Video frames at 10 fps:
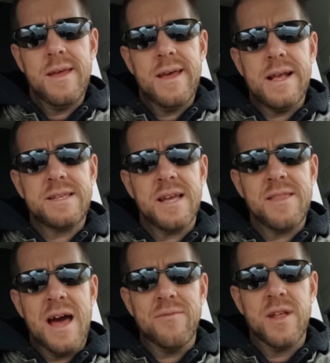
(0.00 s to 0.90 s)
He said
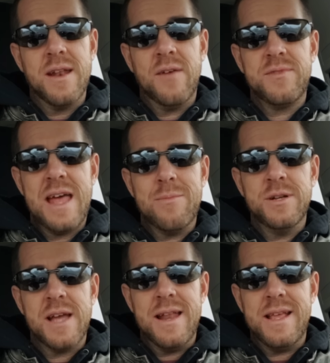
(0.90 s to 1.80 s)
that I've done enough
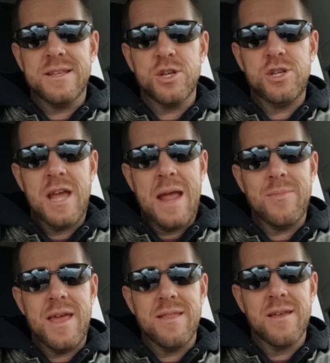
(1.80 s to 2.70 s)
damage and he's ashamed
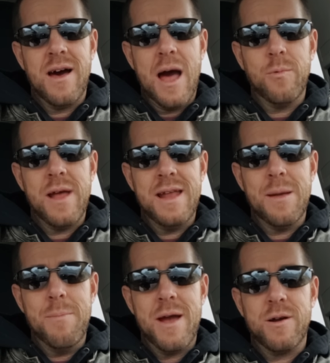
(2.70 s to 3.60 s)
that he thought I would end
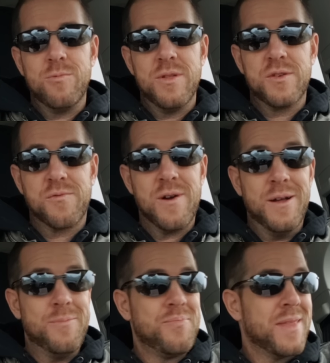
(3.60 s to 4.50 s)
up married with his
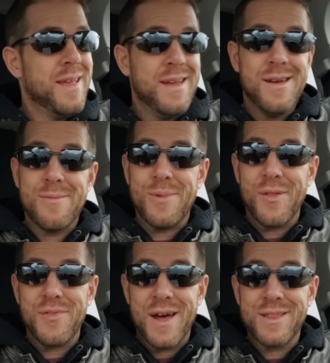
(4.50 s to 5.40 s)
friend.
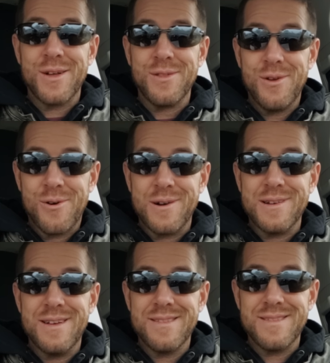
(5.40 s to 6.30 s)
Well, thank the
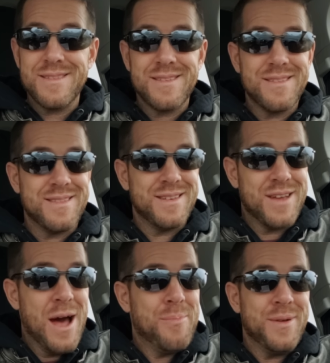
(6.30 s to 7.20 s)
Lord this
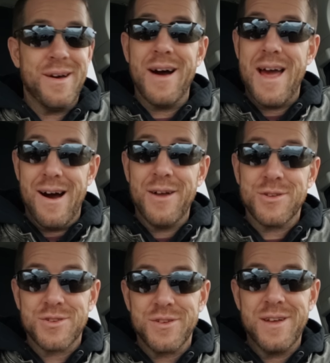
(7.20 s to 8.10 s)
happened,
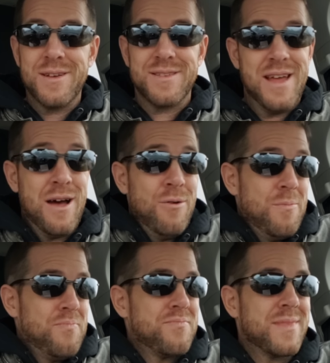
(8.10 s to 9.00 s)
honestly, because now
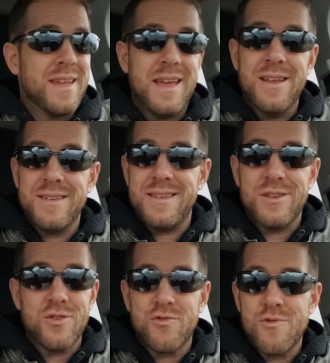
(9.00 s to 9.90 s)
he
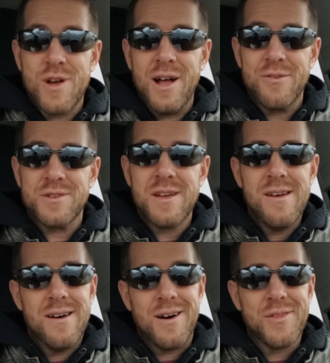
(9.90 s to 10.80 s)
sees her true colors.
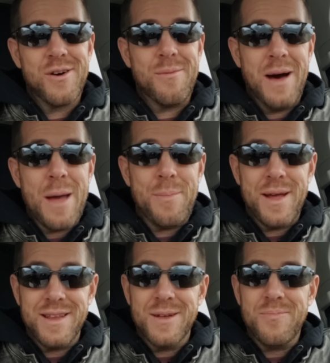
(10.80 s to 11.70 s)
Although, in my
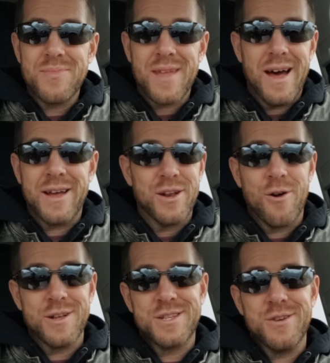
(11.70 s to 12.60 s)
opinion, I could
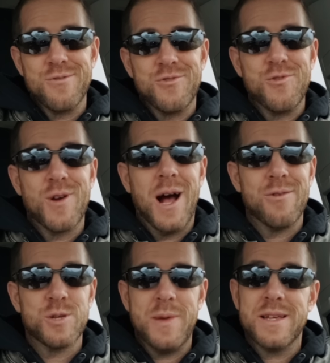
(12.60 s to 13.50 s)
already see her true
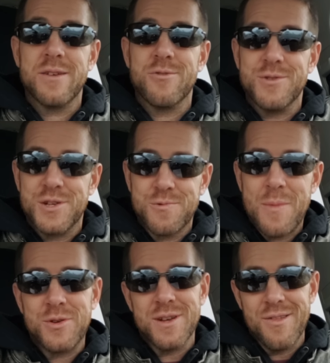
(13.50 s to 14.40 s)
colors based on her
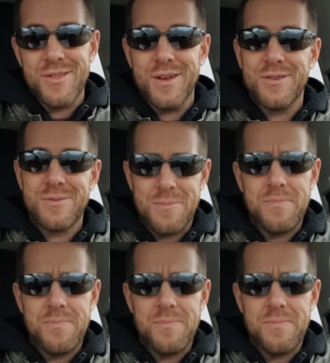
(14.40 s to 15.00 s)
description of things.